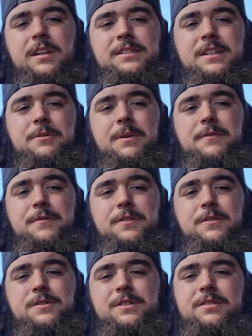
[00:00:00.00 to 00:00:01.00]
stick around for
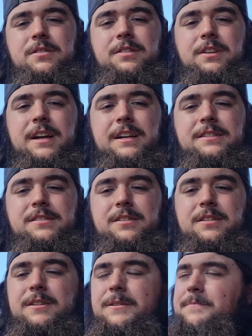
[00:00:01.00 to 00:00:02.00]
those, you
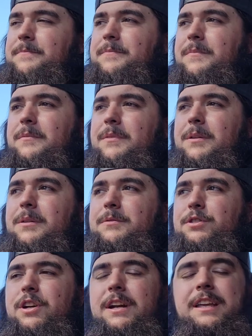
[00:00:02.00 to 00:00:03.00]
guys.
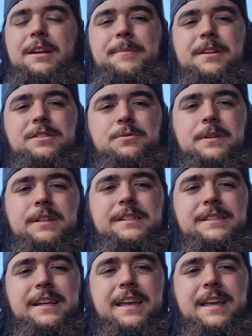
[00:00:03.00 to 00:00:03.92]
Try to get them out as quickly as